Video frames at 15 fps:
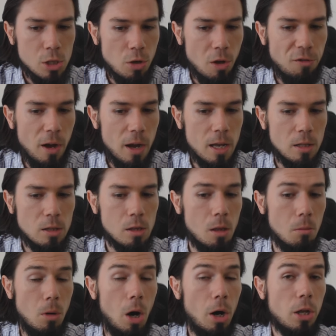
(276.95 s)
So if I
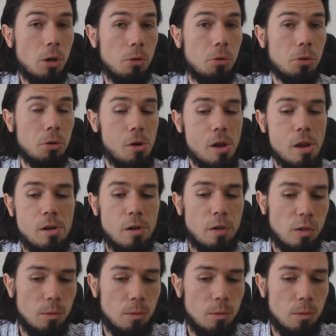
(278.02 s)
hit the market order here,